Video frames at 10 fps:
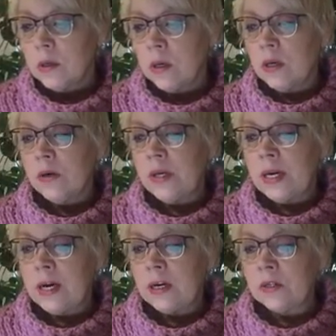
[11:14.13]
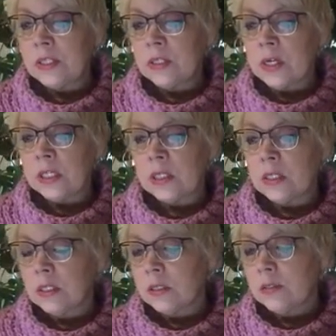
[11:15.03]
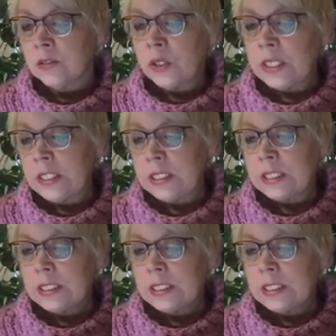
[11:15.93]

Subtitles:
Oh yeah, crisscross, Chris.